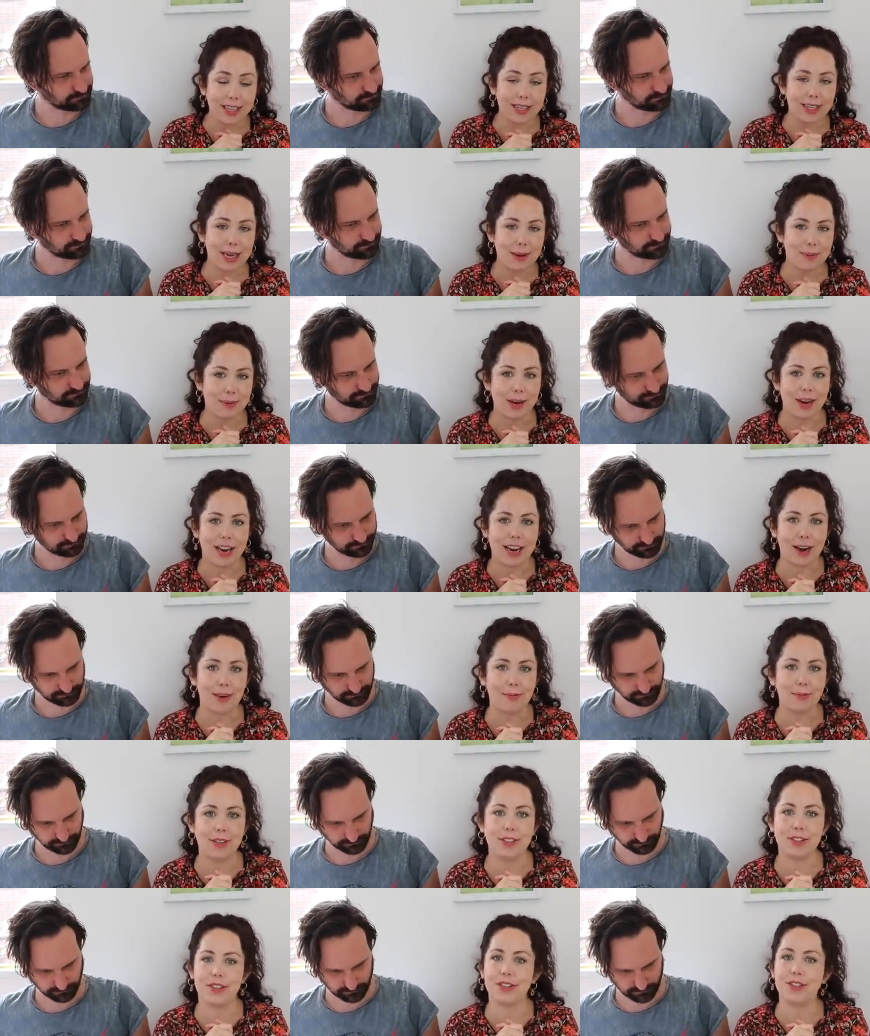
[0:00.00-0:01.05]
Speaker 1: Keep an eye out
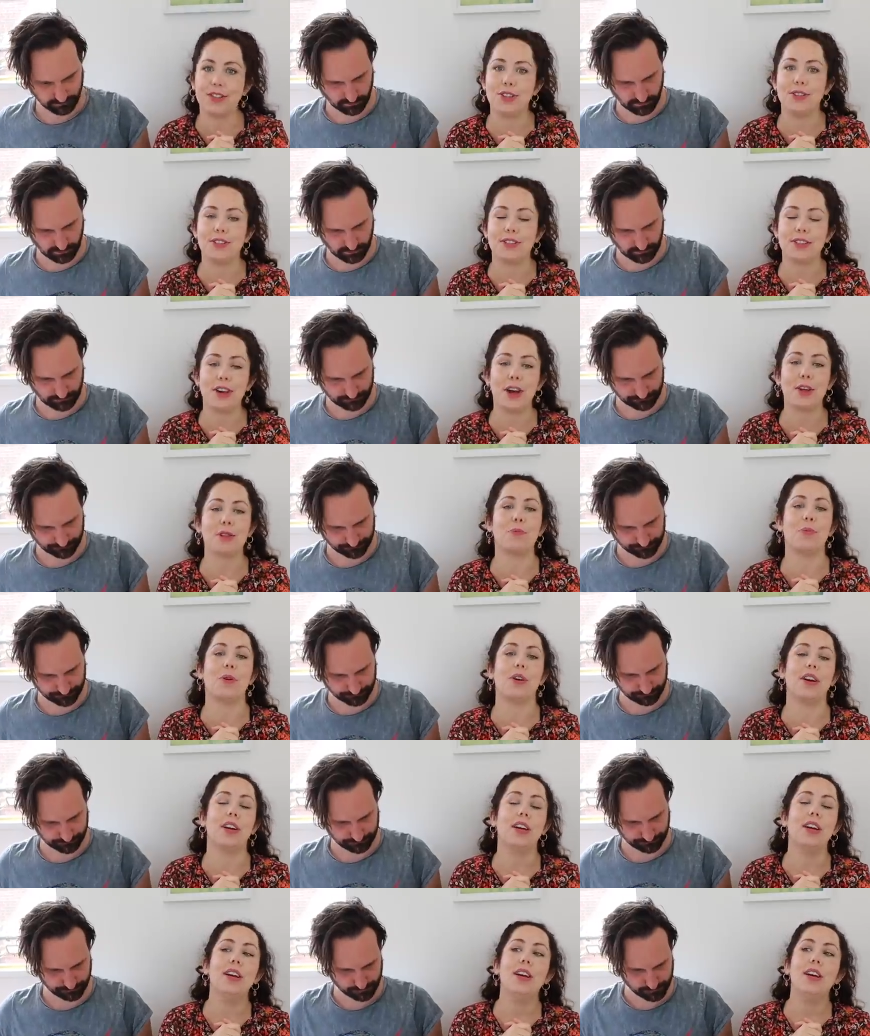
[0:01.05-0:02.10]
because as soon as
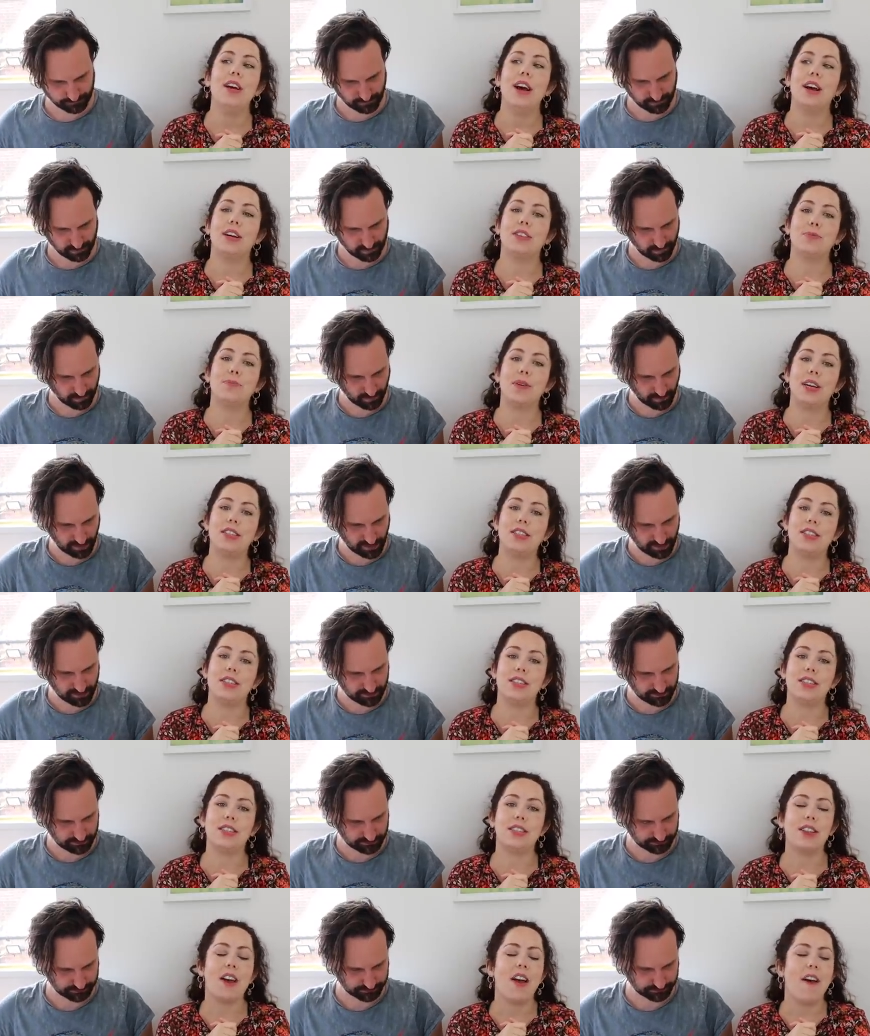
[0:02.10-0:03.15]
Cuthbert has made
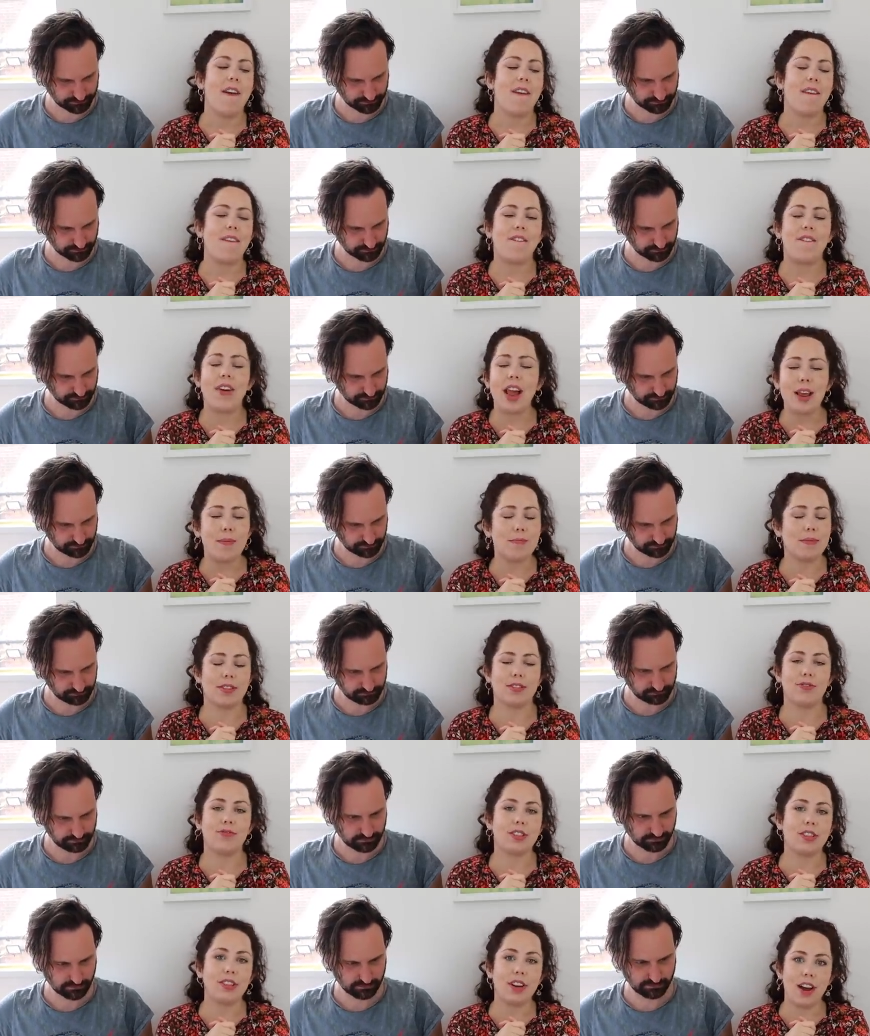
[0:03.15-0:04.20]
his
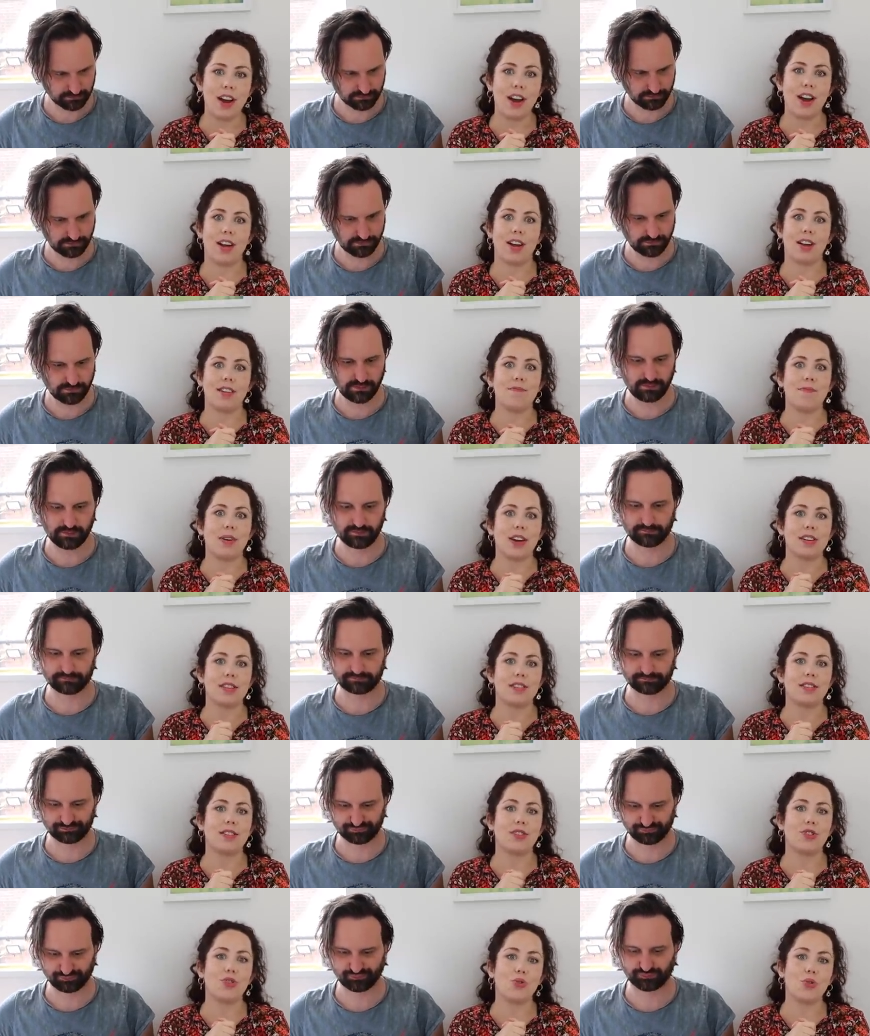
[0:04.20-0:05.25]
famous return back to
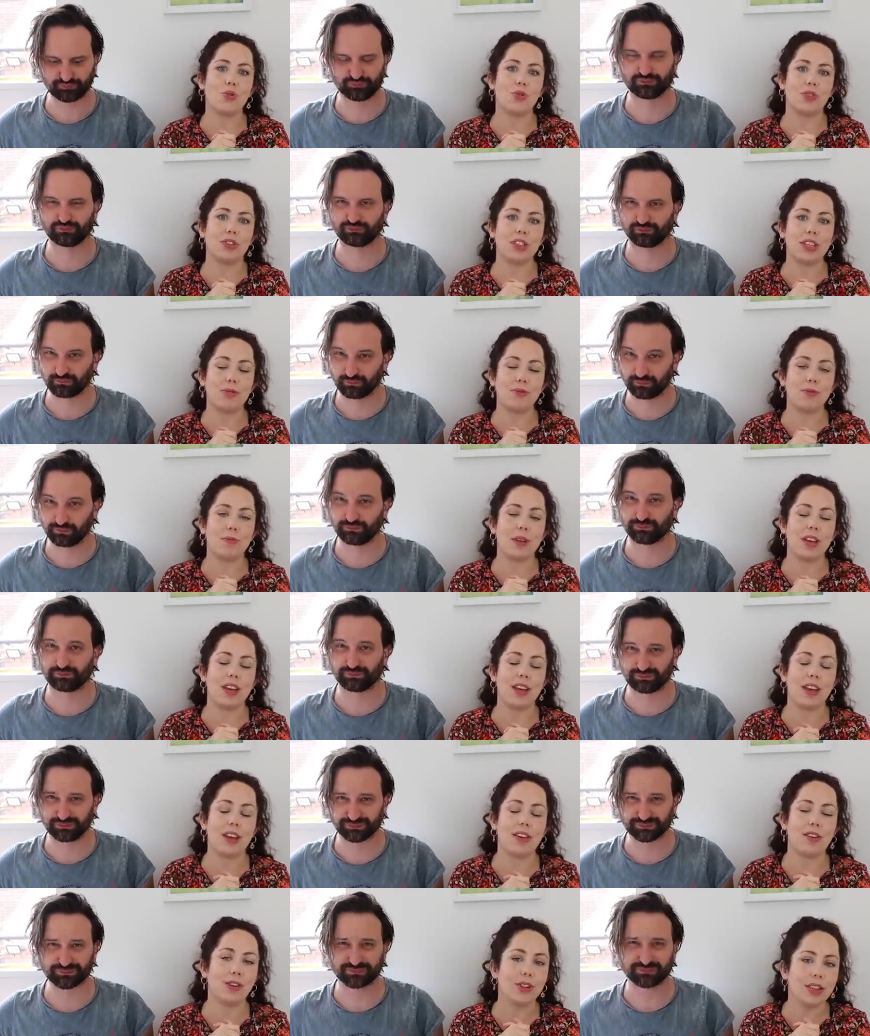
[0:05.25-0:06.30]
stores, he'll
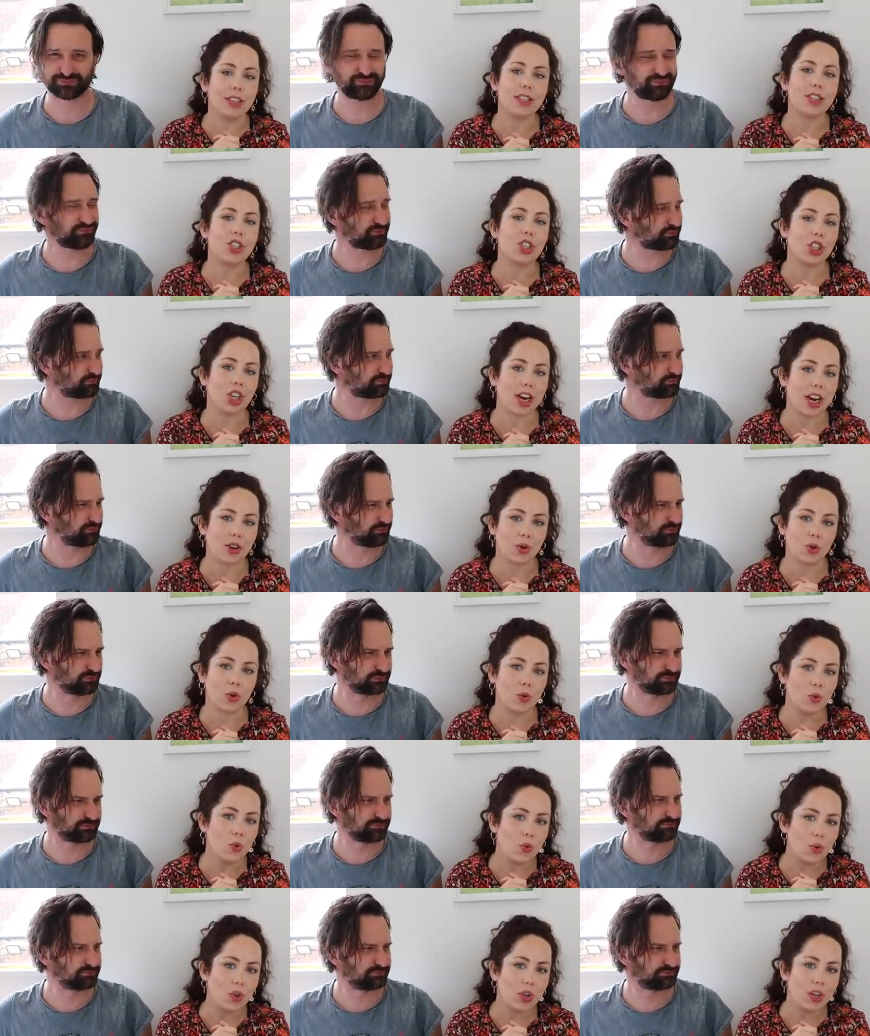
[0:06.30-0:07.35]
be on this
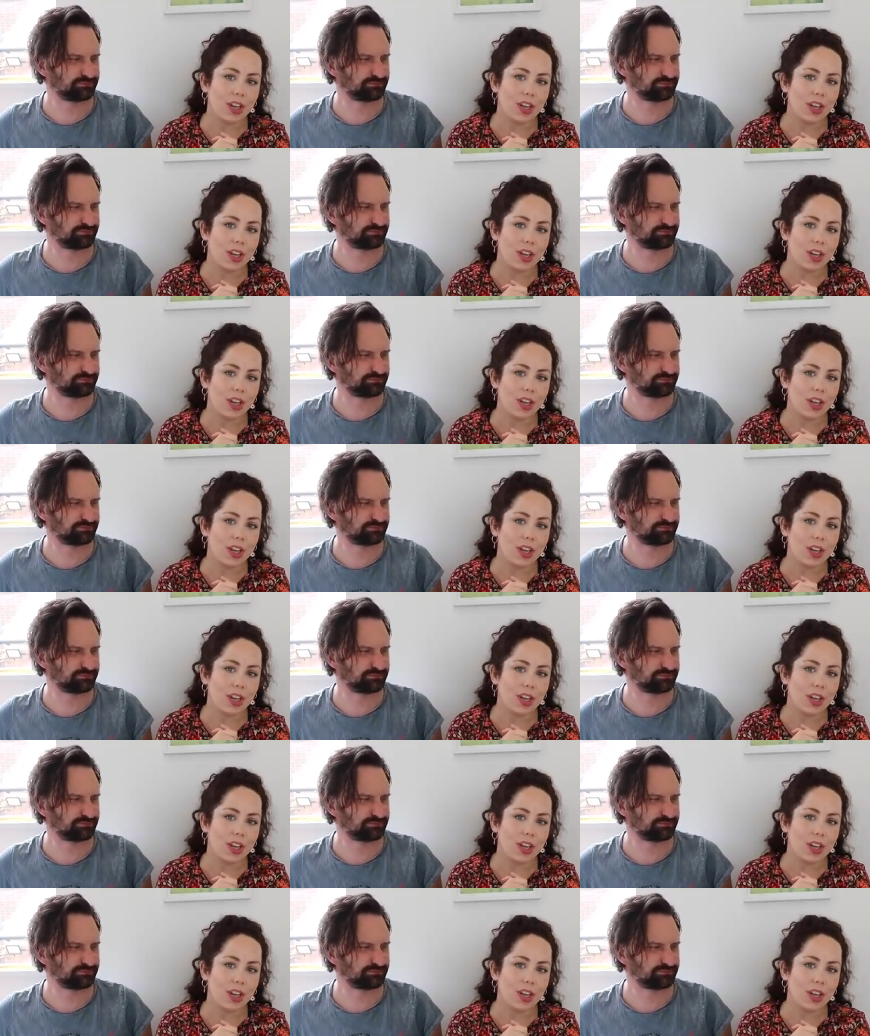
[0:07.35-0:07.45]
channel